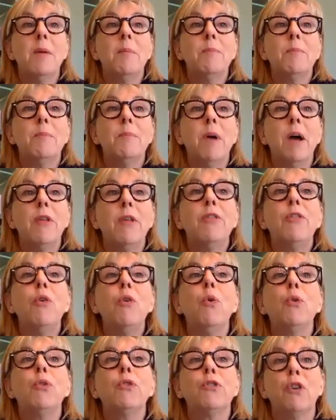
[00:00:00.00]
my
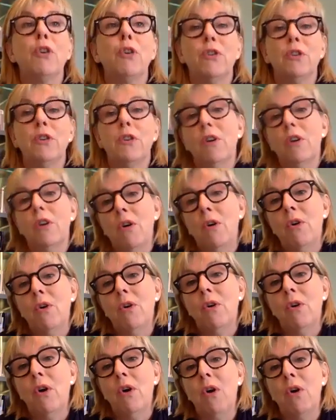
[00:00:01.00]
thoughts on
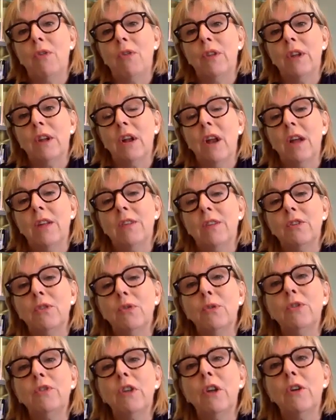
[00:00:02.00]
the client, and
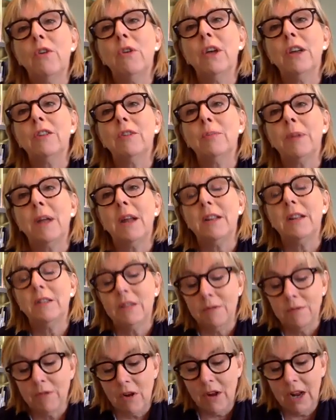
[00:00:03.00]
also explaining to
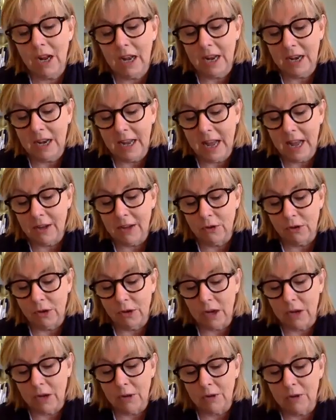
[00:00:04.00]
them very clearly how you're
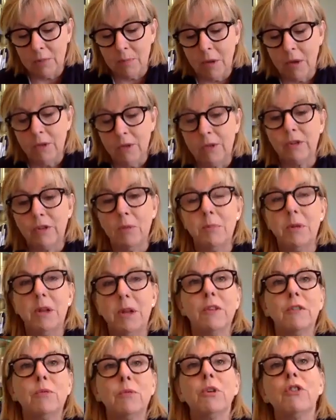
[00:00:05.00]
going to expose
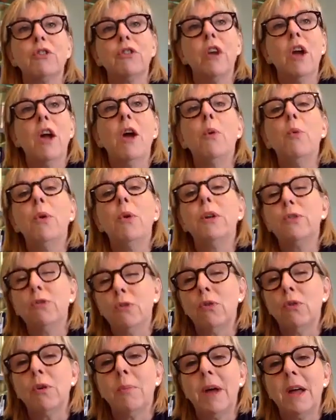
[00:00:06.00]
stimulus, which we'll
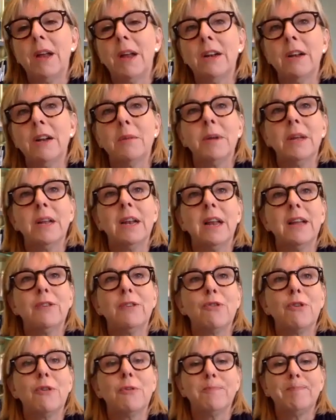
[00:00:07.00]
talk about a little bit
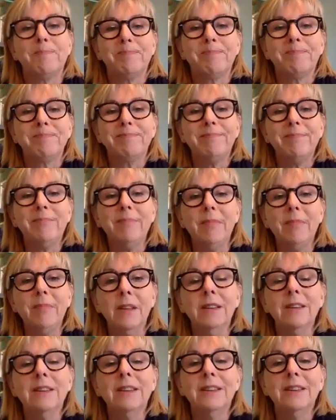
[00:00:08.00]
later on.
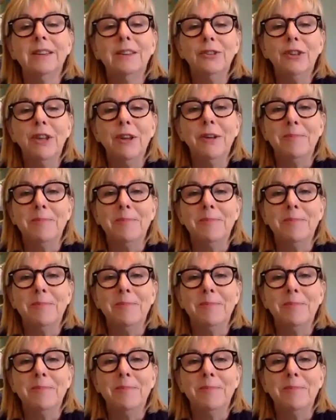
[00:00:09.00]
So,